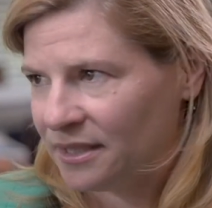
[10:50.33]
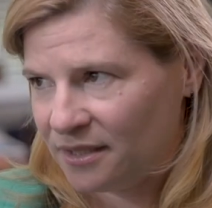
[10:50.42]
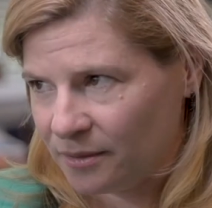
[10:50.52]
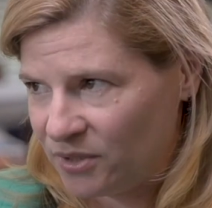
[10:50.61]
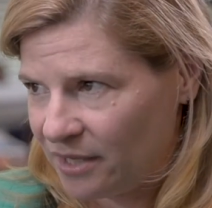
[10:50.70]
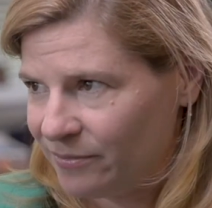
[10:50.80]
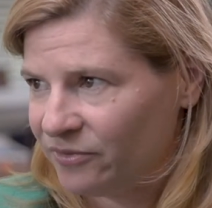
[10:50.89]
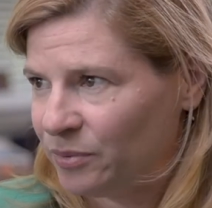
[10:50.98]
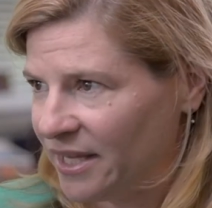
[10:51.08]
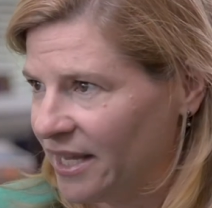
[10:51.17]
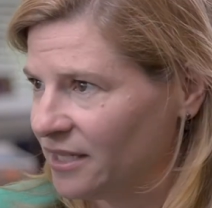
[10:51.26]
some type of
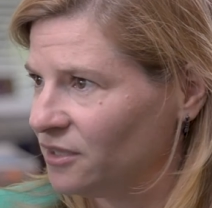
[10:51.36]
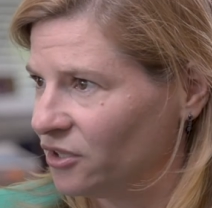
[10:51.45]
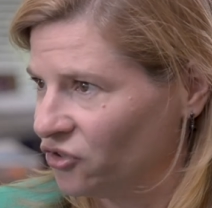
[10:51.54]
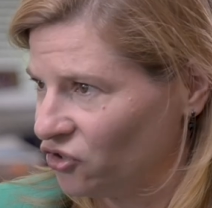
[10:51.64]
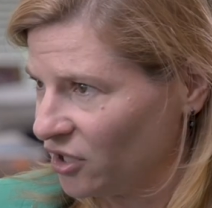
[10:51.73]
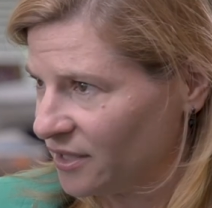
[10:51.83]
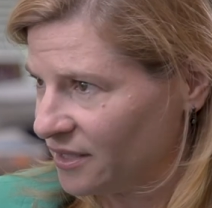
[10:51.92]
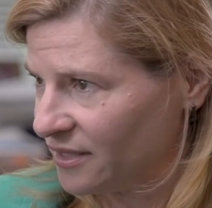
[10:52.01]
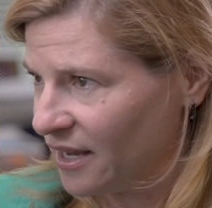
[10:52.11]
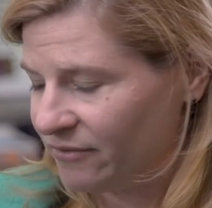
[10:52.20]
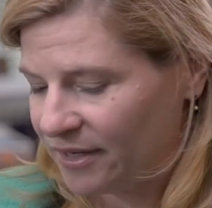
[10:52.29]
plan to start
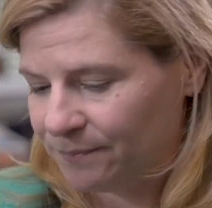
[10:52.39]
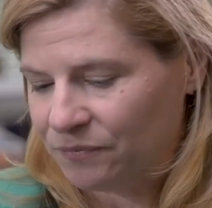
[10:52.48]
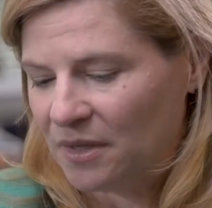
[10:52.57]
saving,